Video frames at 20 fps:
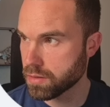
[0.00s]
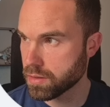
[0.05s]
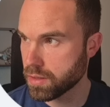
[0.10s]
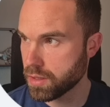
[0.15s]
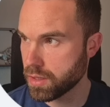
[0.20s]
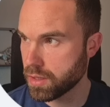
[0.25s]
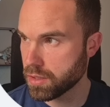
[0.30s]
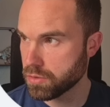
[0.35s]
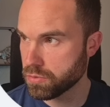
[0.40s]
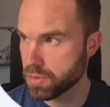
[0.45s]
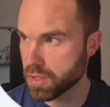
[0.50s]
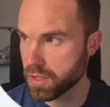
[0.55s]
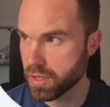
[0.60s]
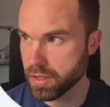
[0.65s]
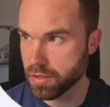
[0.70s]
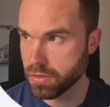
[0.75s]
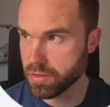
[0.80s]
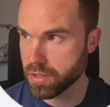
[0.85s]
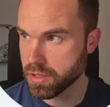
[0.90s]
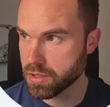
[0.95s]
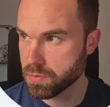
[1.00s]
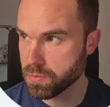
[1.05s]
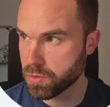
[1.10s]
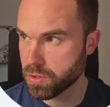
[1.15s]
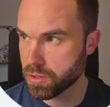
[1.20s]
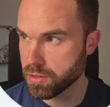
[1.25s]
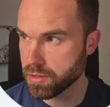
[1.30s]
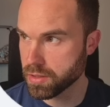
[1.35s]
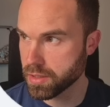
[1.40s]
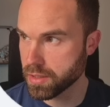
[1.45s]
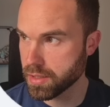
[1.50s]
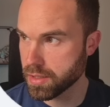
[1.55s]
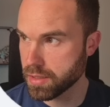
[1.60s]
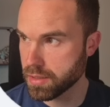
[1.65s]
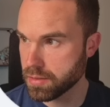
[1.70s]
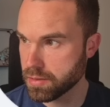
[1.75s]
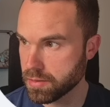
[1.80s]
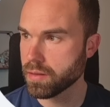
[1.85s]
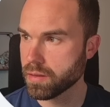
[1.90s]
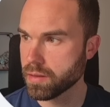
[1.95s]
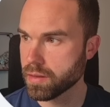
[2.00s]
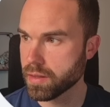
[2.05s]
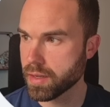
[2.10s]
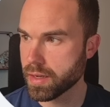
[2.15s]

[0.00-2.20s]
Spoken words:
and we click on export again.